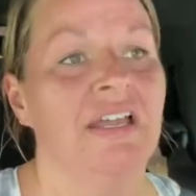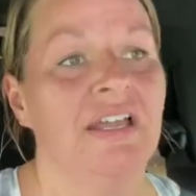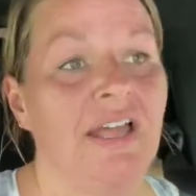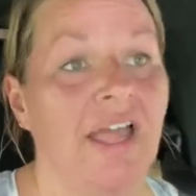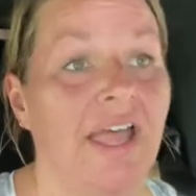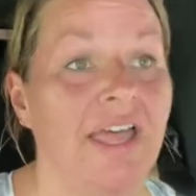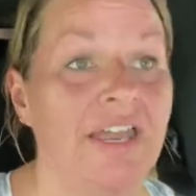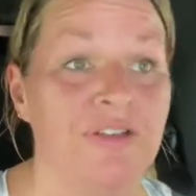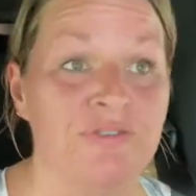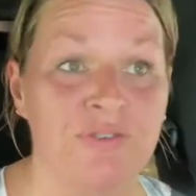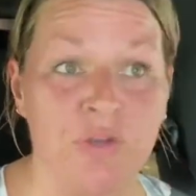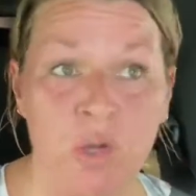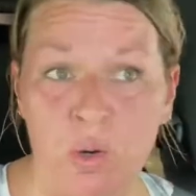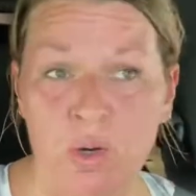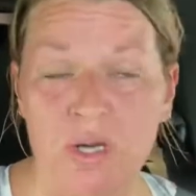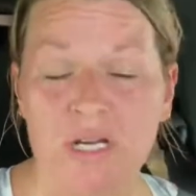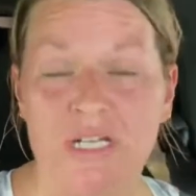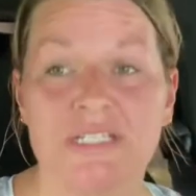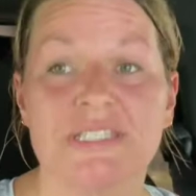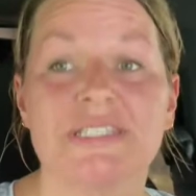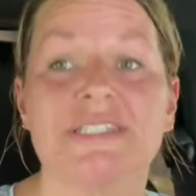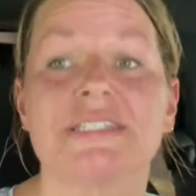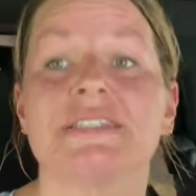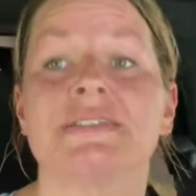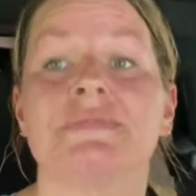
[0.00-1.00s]
And of
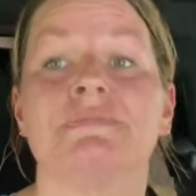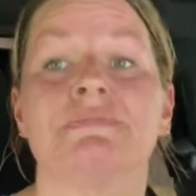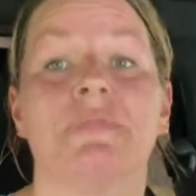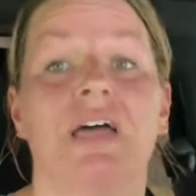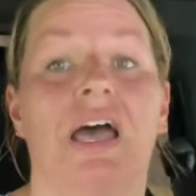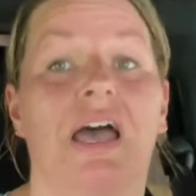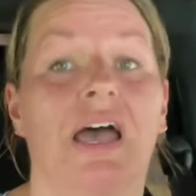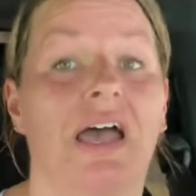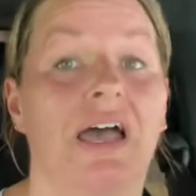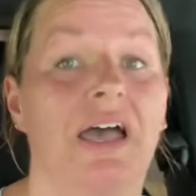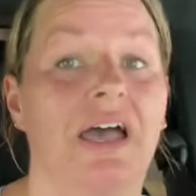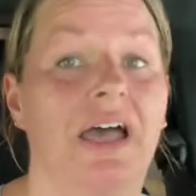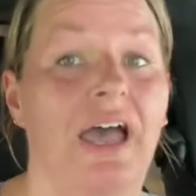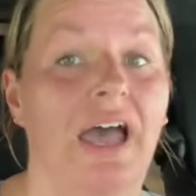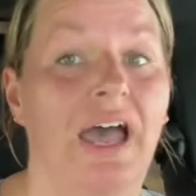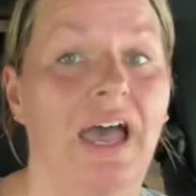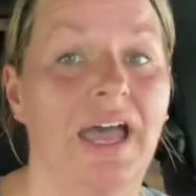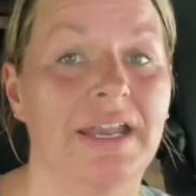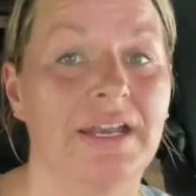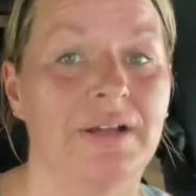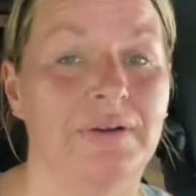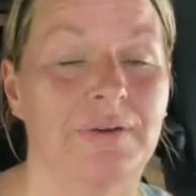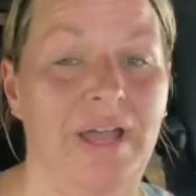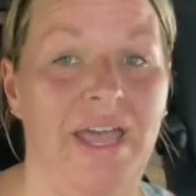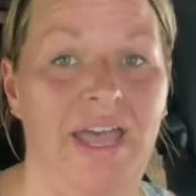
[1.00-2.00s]
course, I
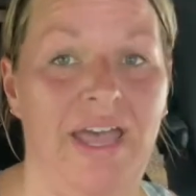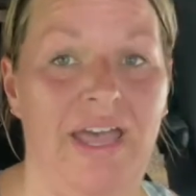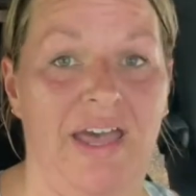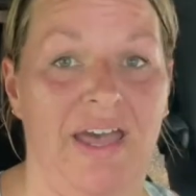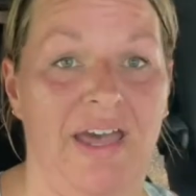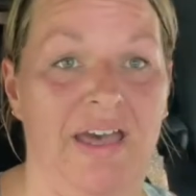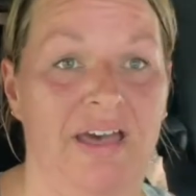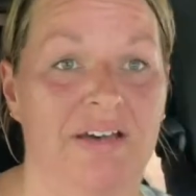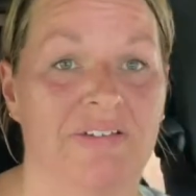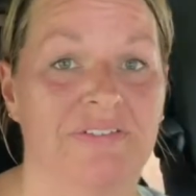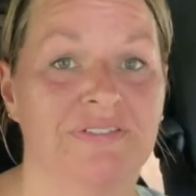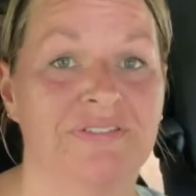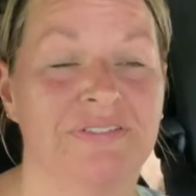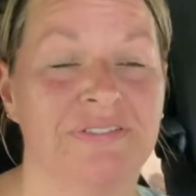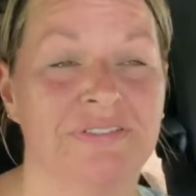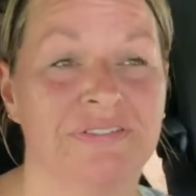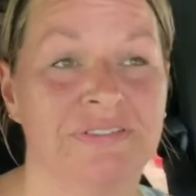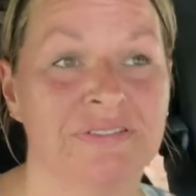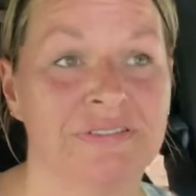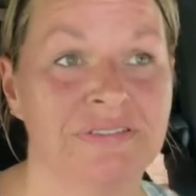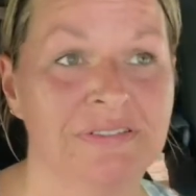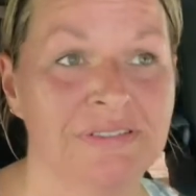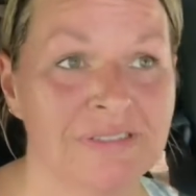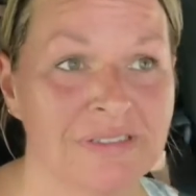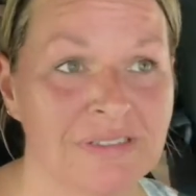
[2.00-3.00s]
don't have
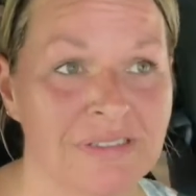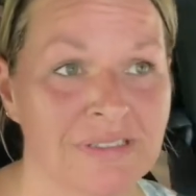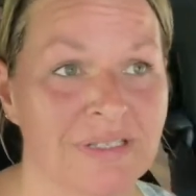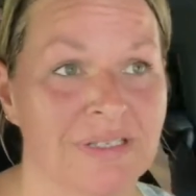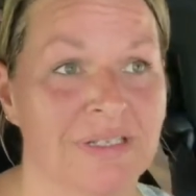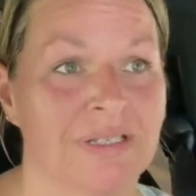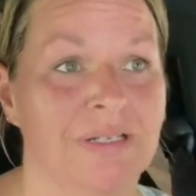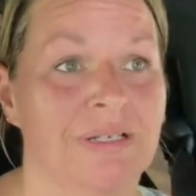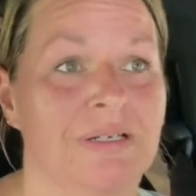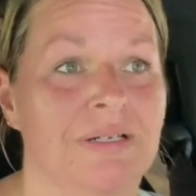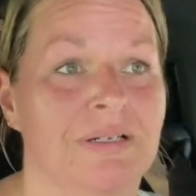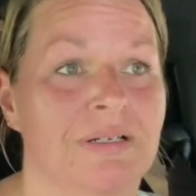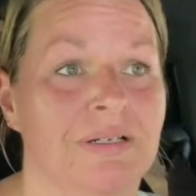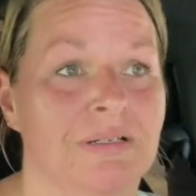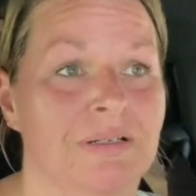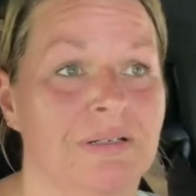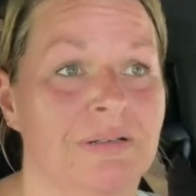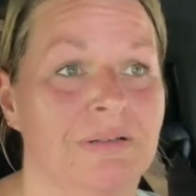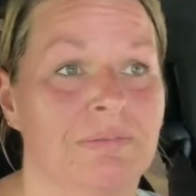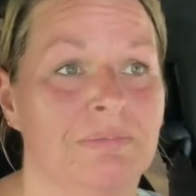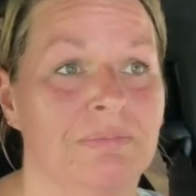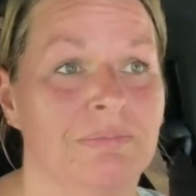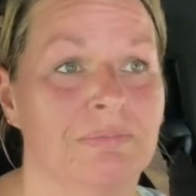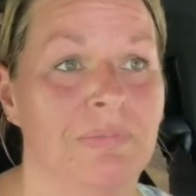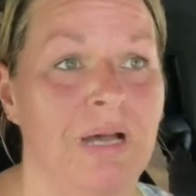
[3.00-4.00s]

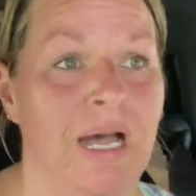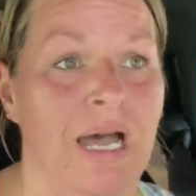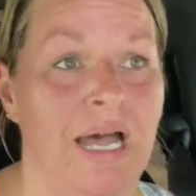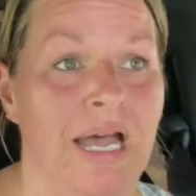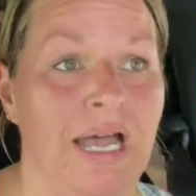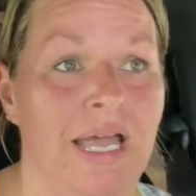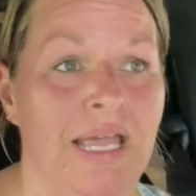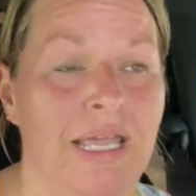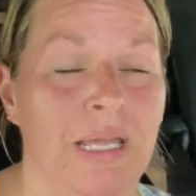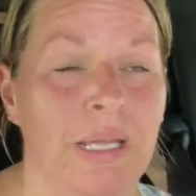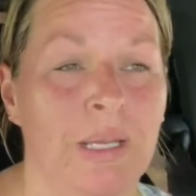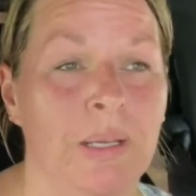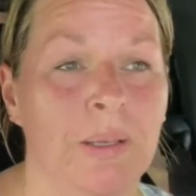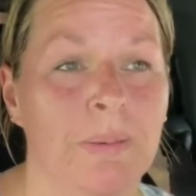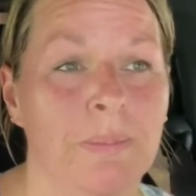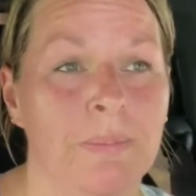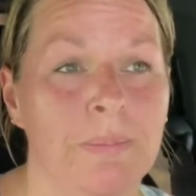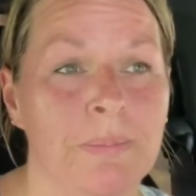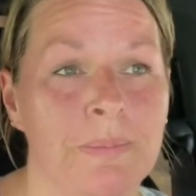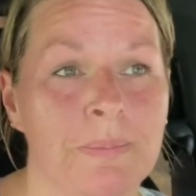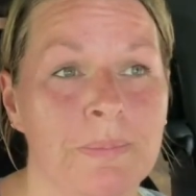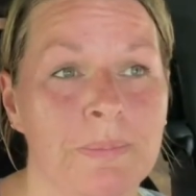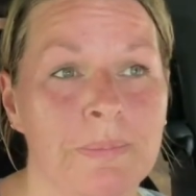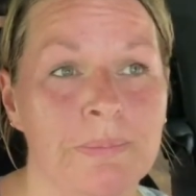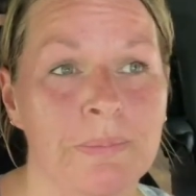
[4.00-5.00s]
my
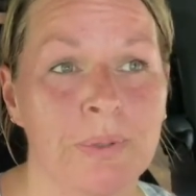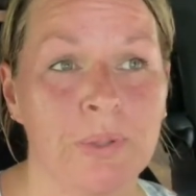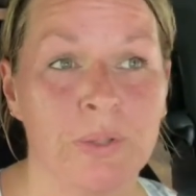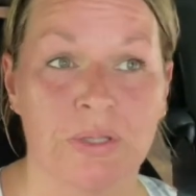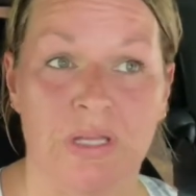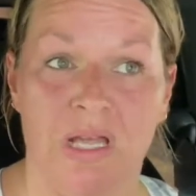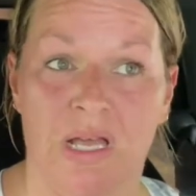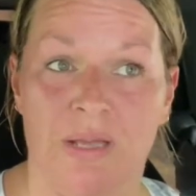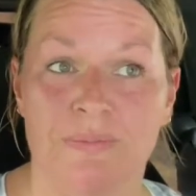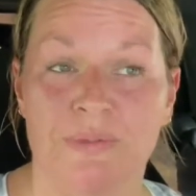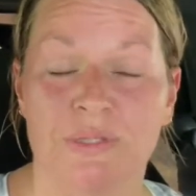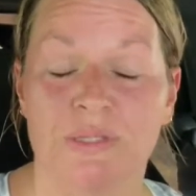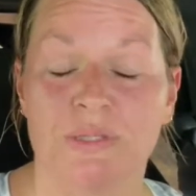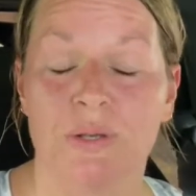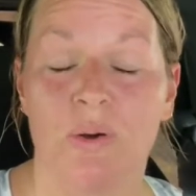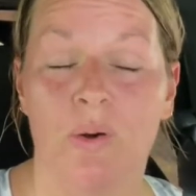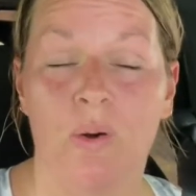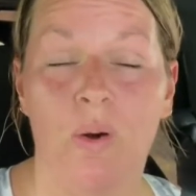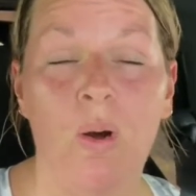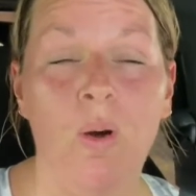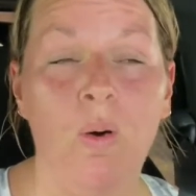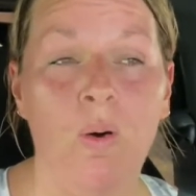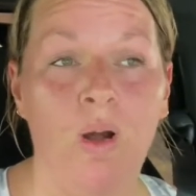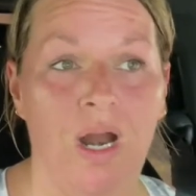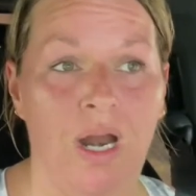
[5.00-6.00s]
pull-ups
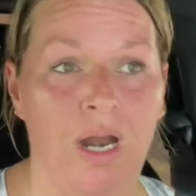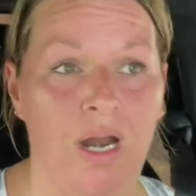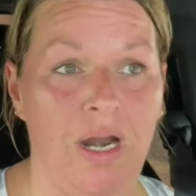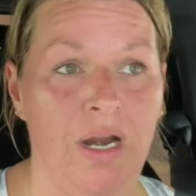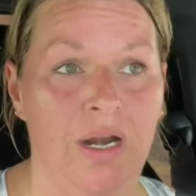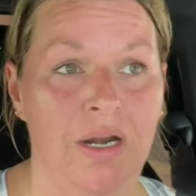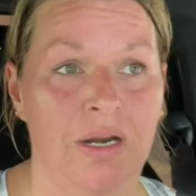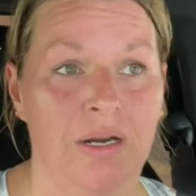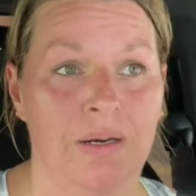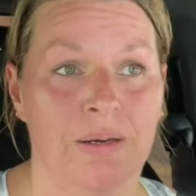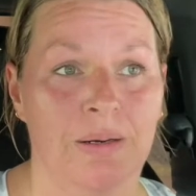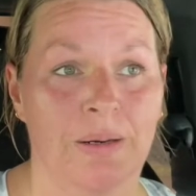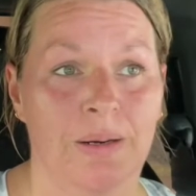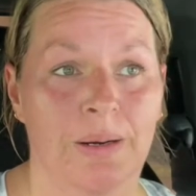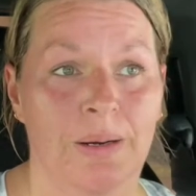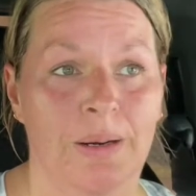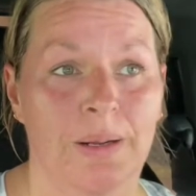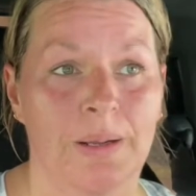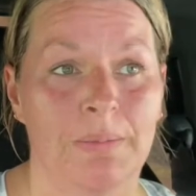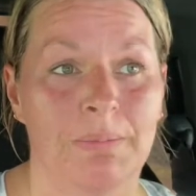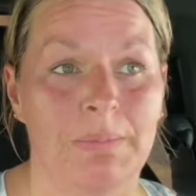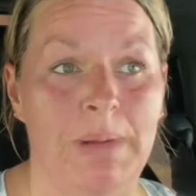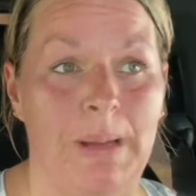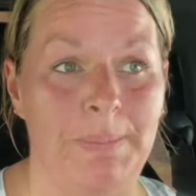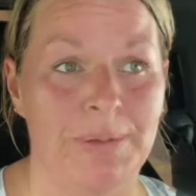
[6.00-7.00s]
or
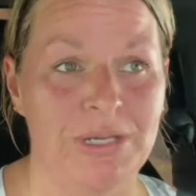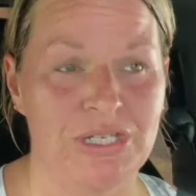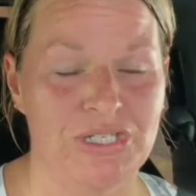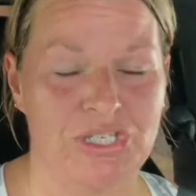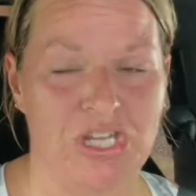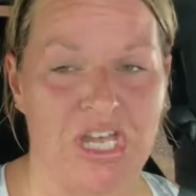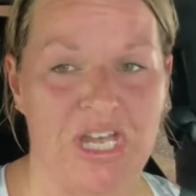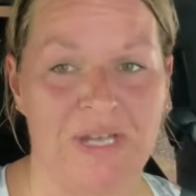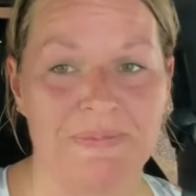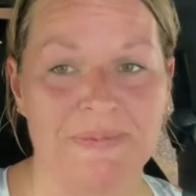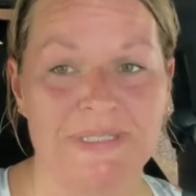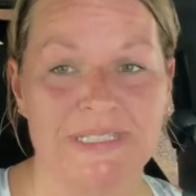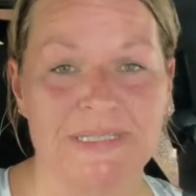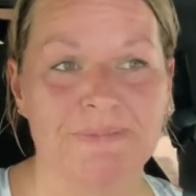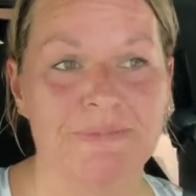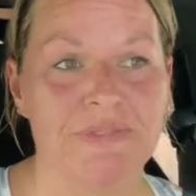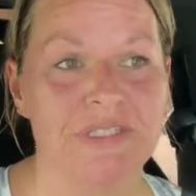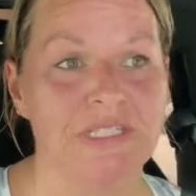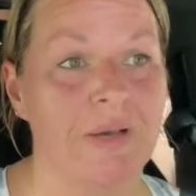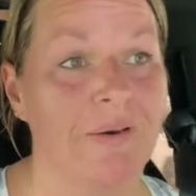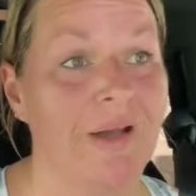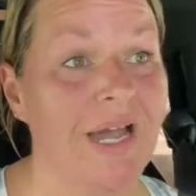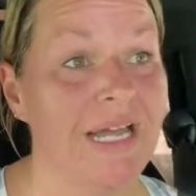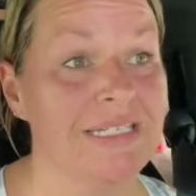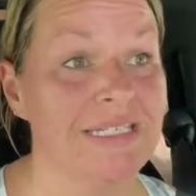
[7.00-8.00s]
my push-ups.
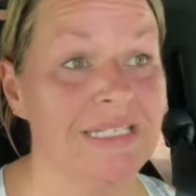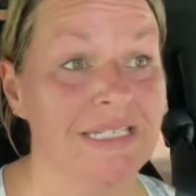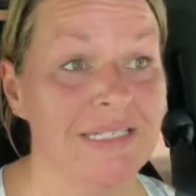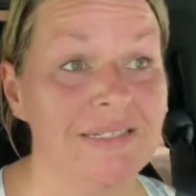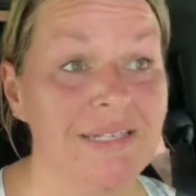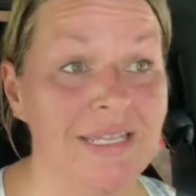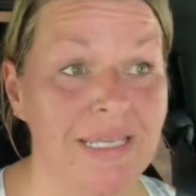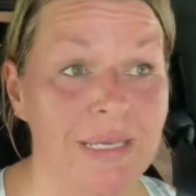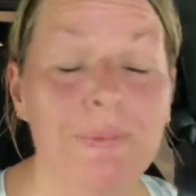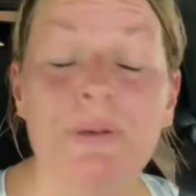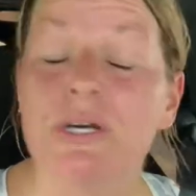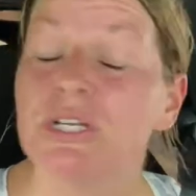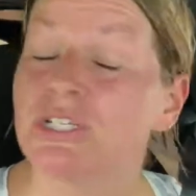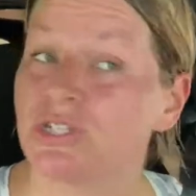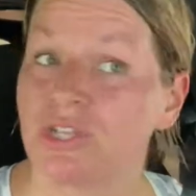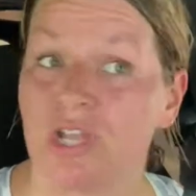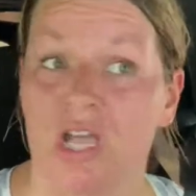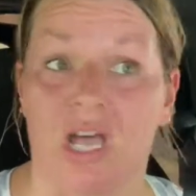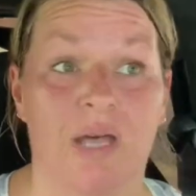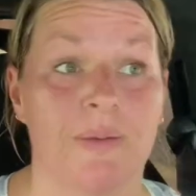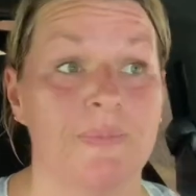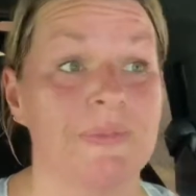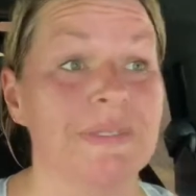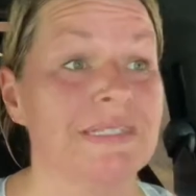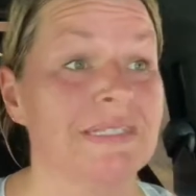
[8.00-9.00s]
So I did knee
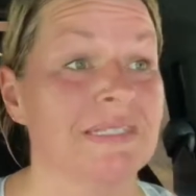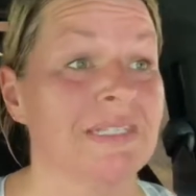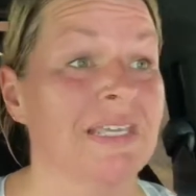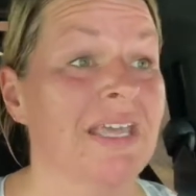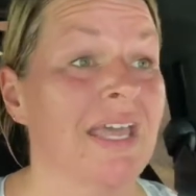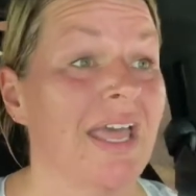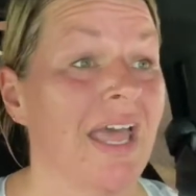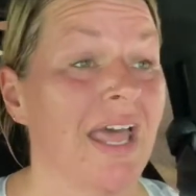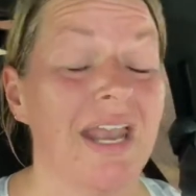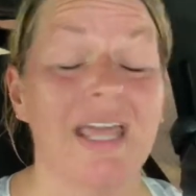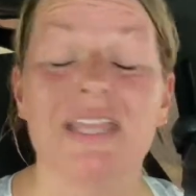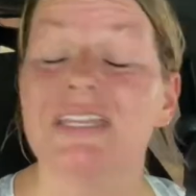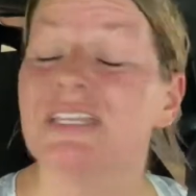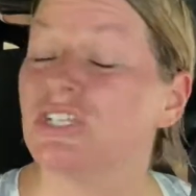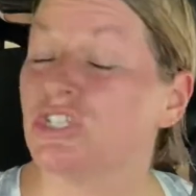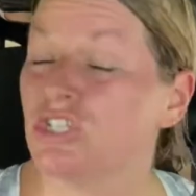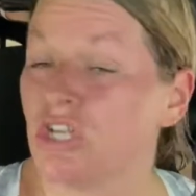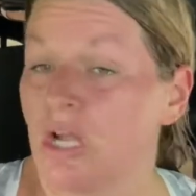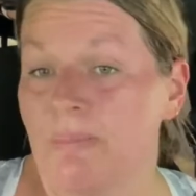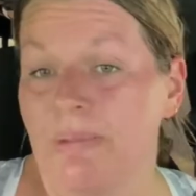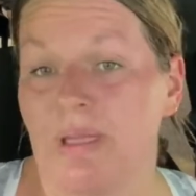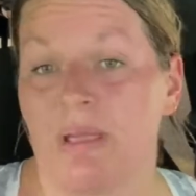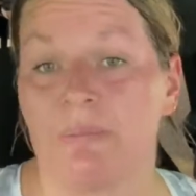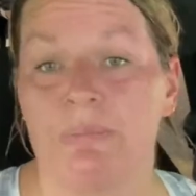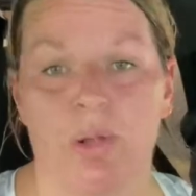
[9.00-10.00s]
push-ups and I did
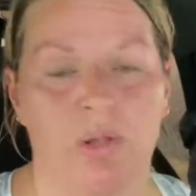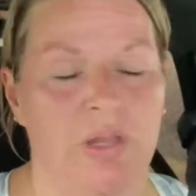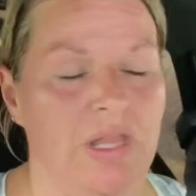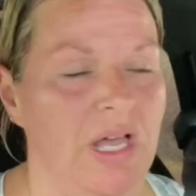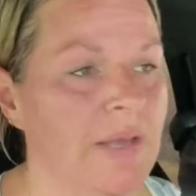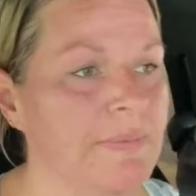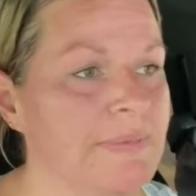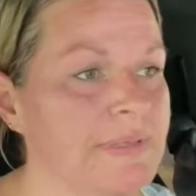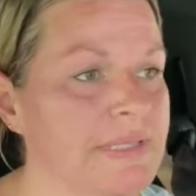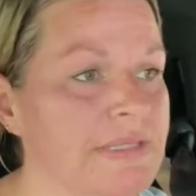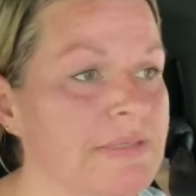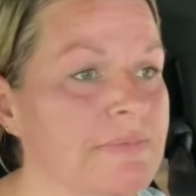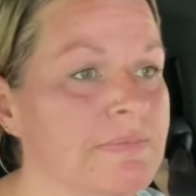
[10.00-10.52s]
jumping pull-ups.